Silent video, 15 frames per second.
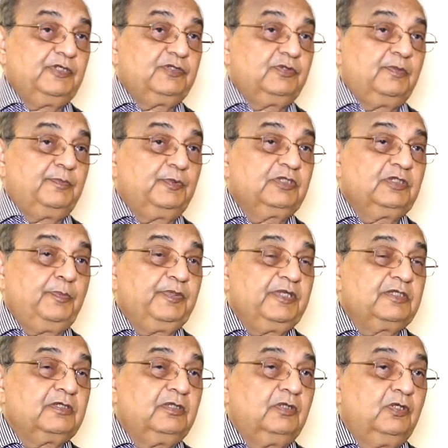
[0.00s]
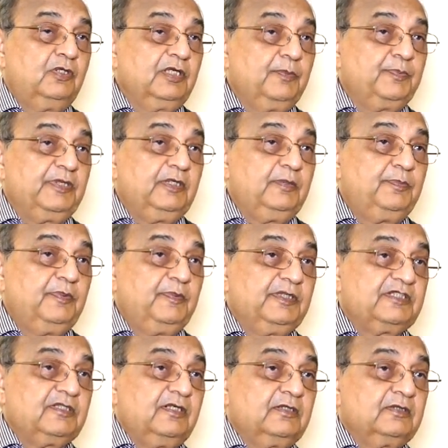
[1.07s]
you have put the patient on a PEEP, the
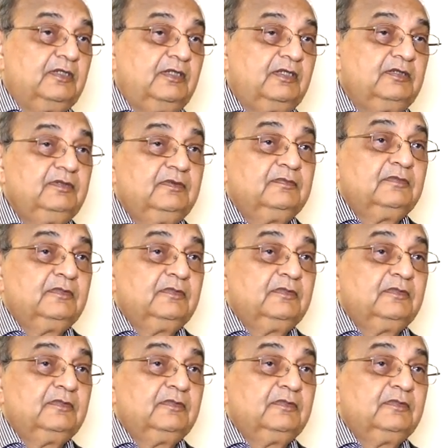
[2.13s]
patient has got